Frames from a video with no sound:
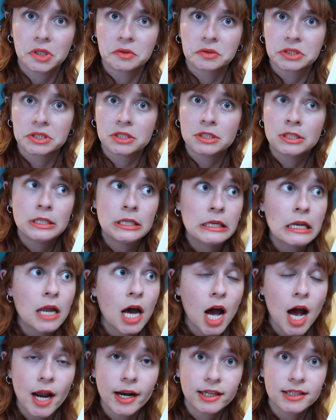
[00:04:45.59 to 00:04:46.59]
I was
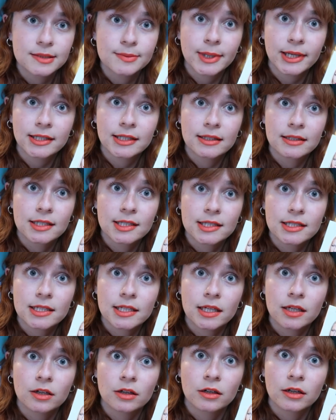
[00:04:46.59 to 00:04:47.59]
not expecting to
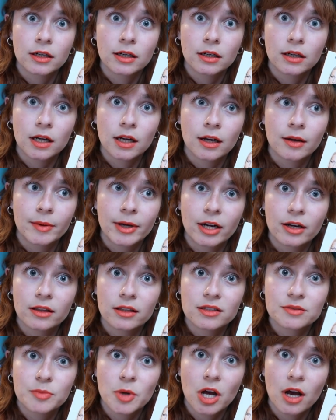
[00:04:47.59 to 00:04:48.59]
see her come out
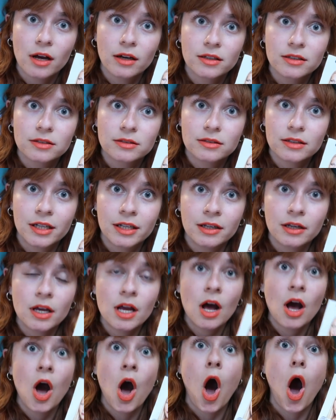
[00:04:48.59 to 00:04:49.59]
of this box.
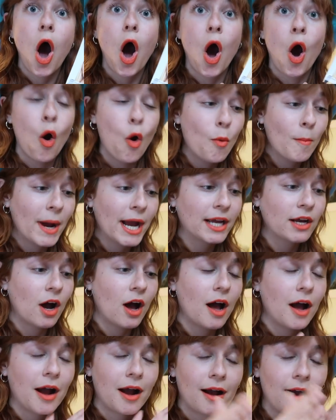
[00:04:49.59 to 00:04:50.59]
Oh my god.